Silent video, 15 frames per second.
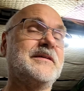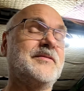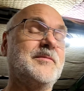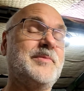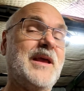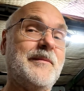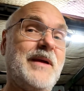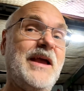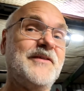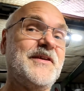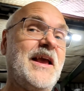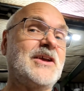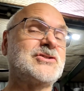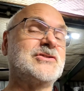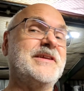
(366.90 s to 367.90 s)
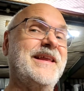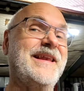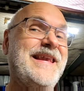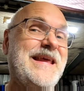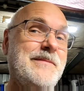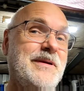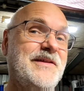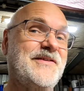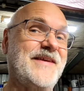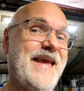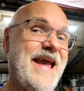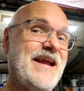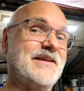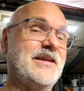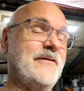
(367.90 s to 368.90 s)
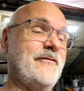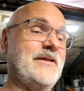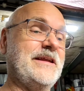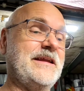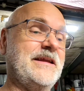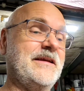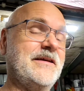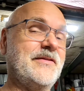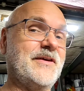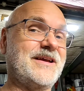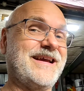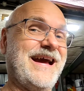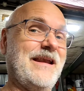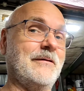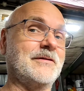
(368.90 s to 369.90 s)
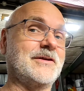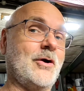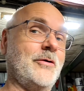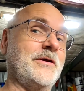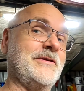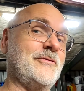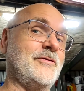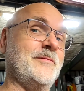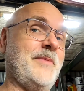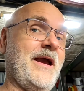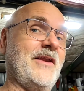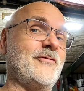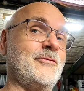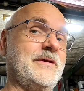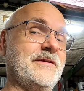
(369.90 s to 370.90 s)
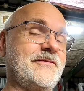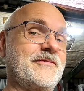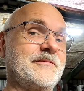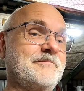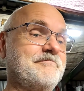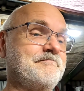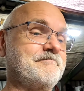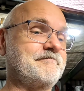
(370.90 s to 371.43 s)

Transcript: the BMS actually limits actively the current going into the batteries.